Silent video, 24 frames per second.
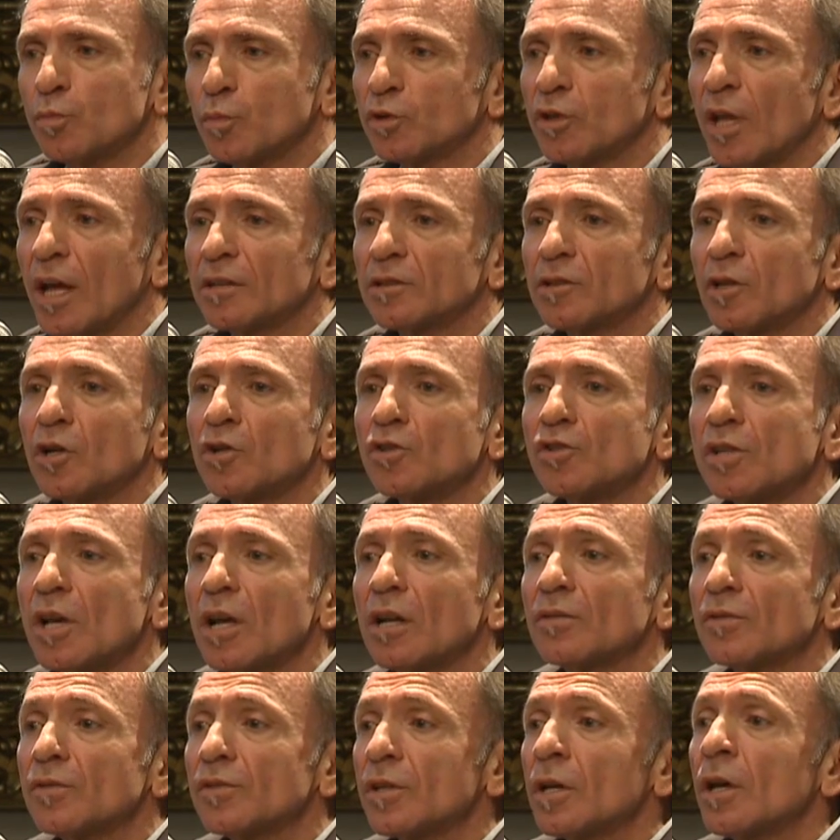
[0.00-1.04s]
protect
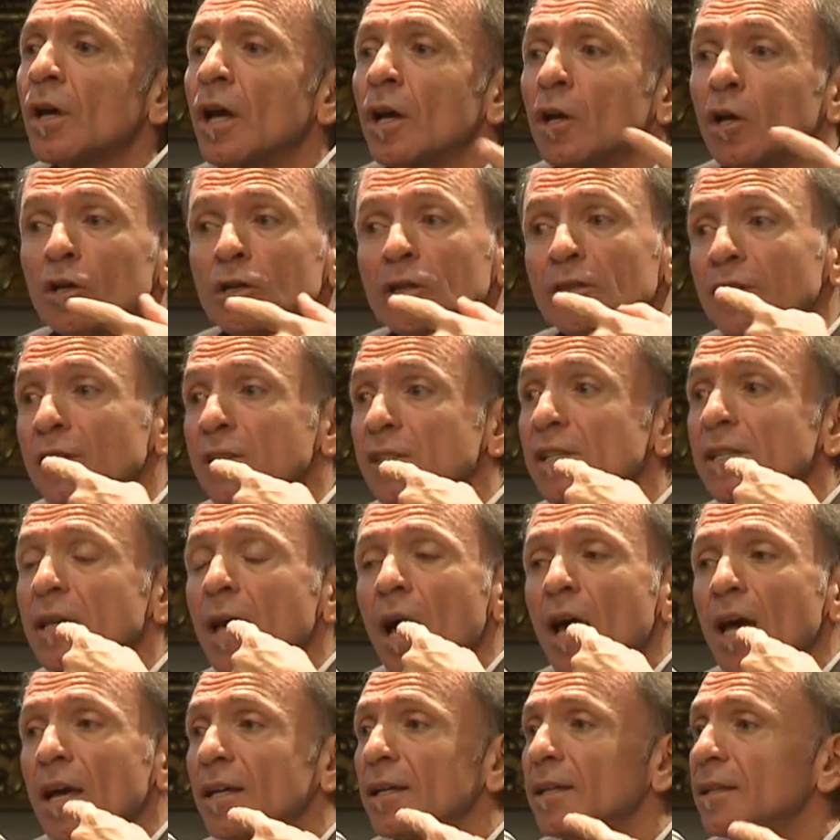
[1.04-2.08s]
ourselves. Look at this
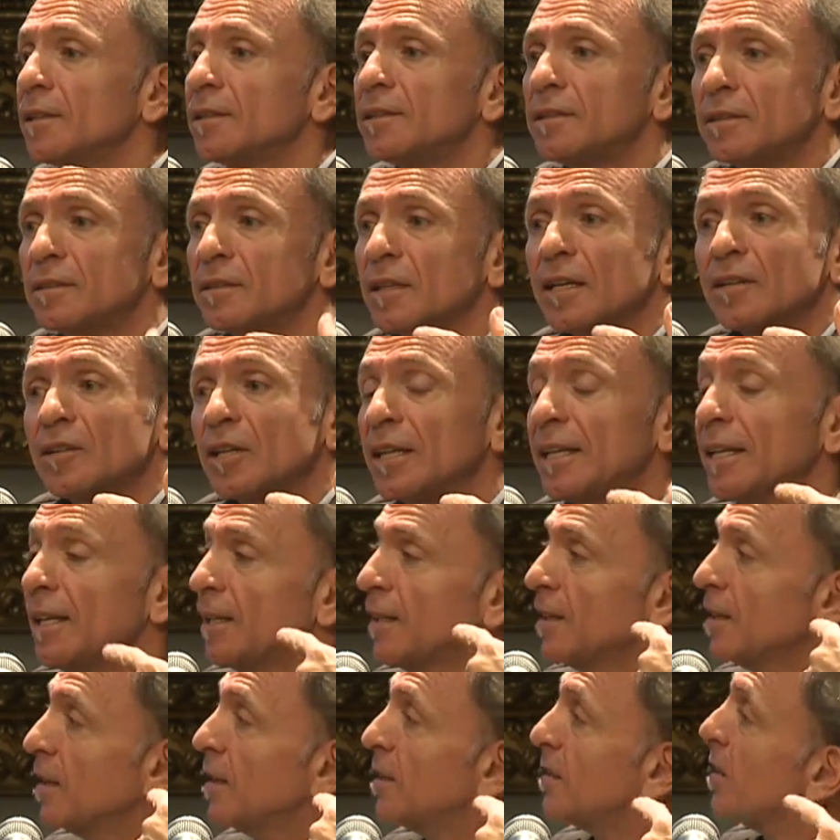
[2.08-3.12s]
guy.
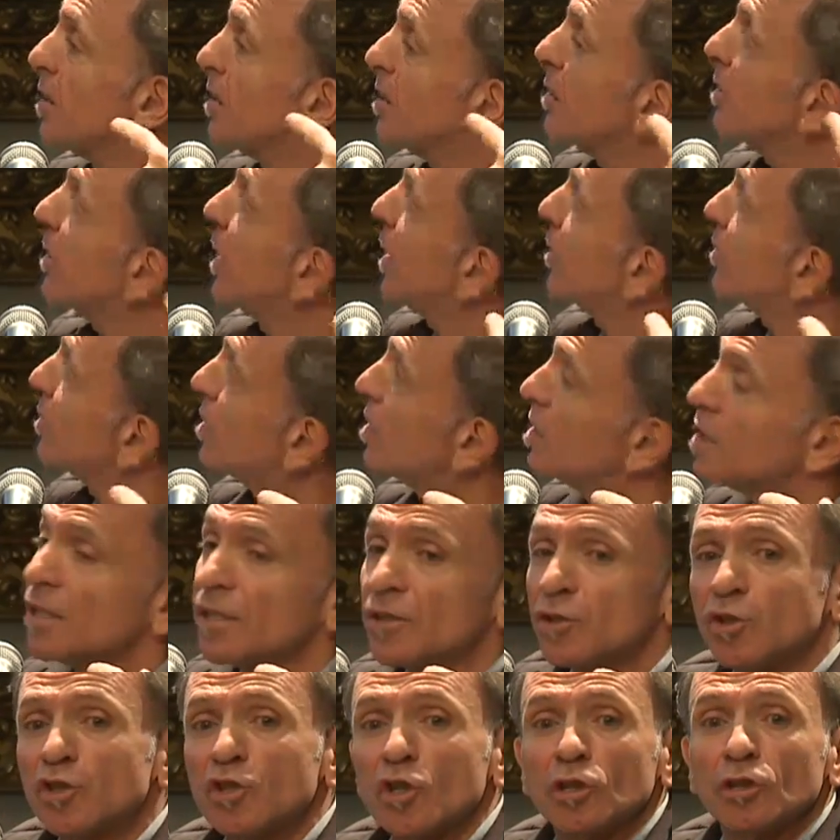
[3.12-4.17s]
He didn't let
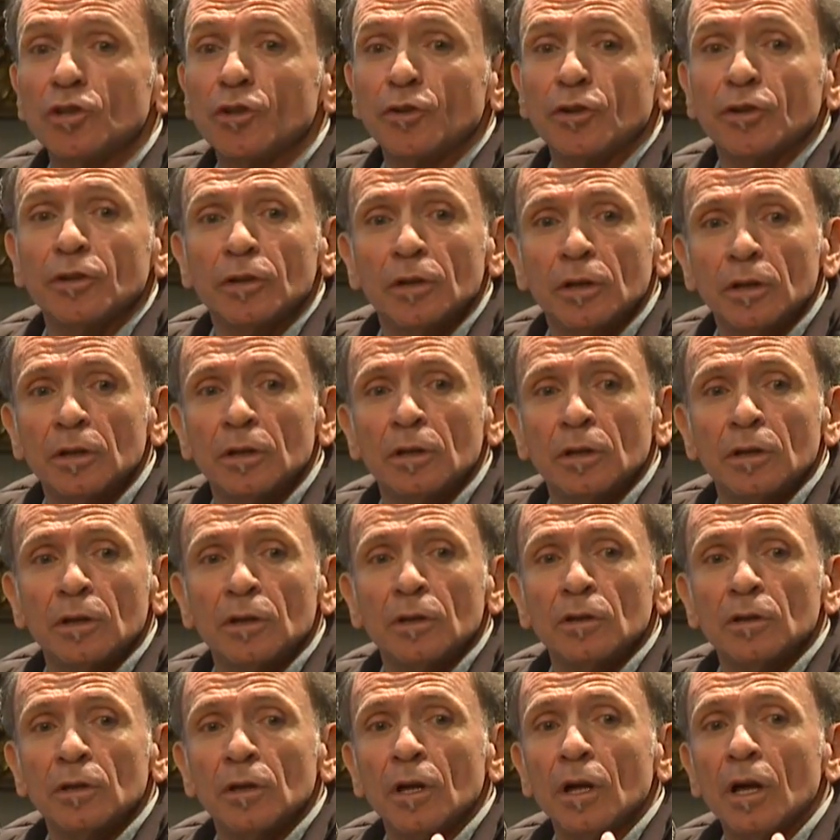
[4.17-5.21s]
his children
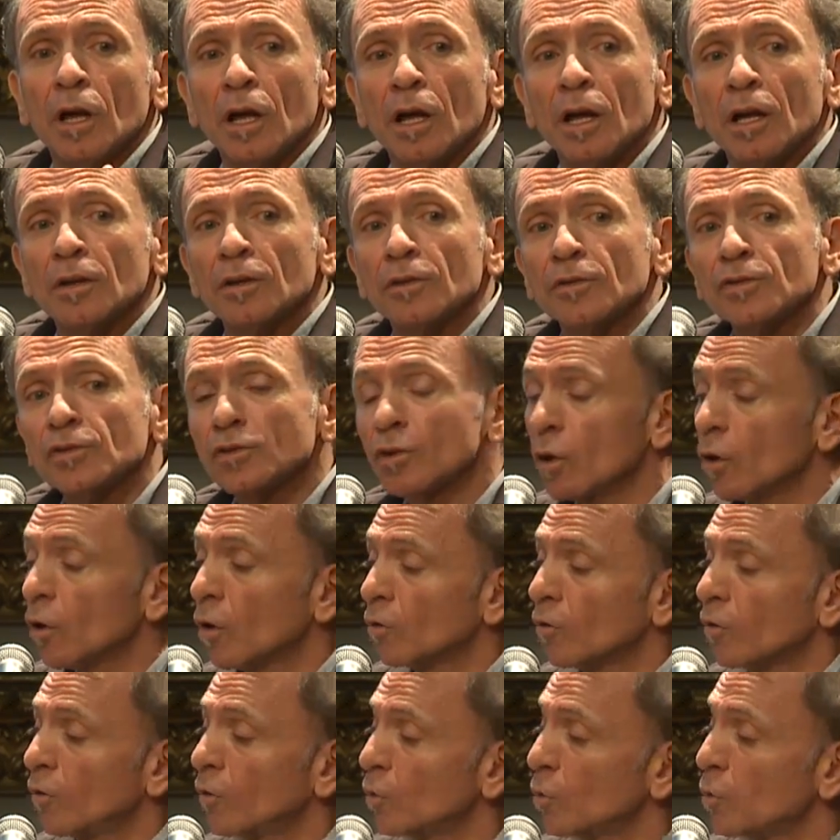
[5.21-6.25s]

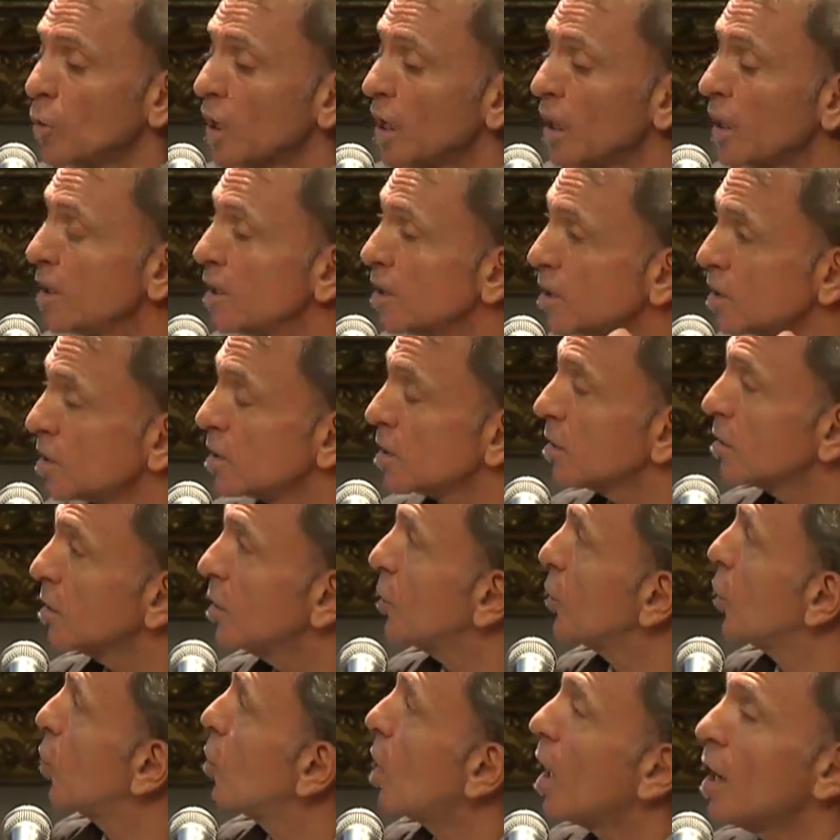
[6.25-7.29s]
So for me, it's,
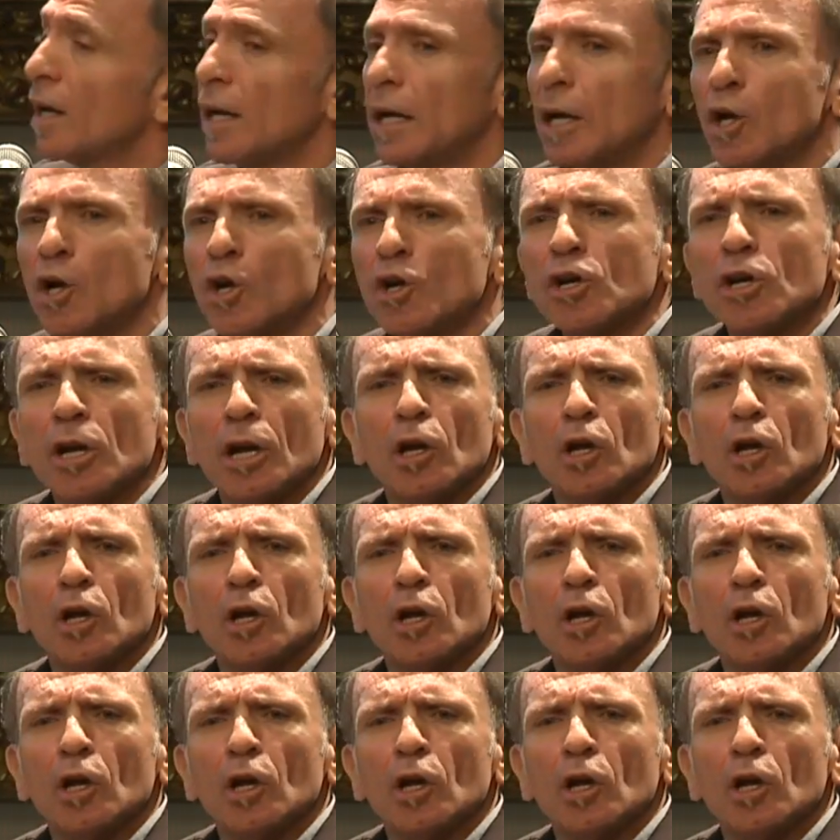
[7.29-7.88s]
you know, I learned a